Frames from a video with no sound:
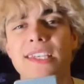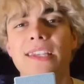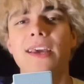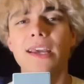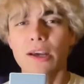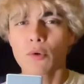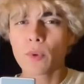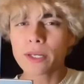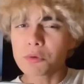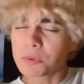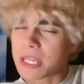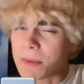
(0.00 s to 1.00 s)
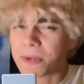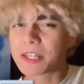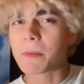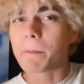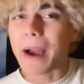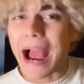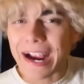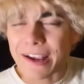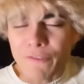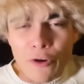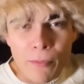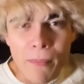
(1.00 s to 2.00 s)
And when you keep it in the back
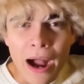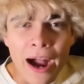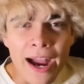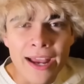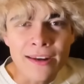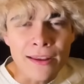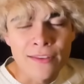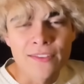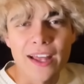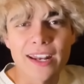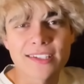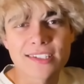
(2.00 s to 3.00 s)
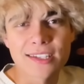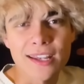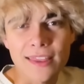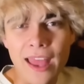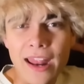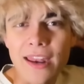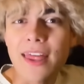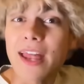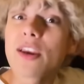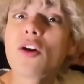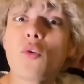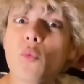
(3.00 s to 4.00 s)
of your mind that it's
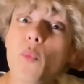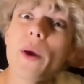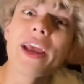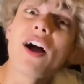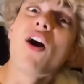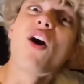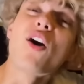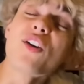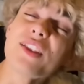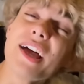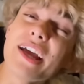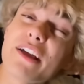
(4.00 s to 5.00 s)
that we are like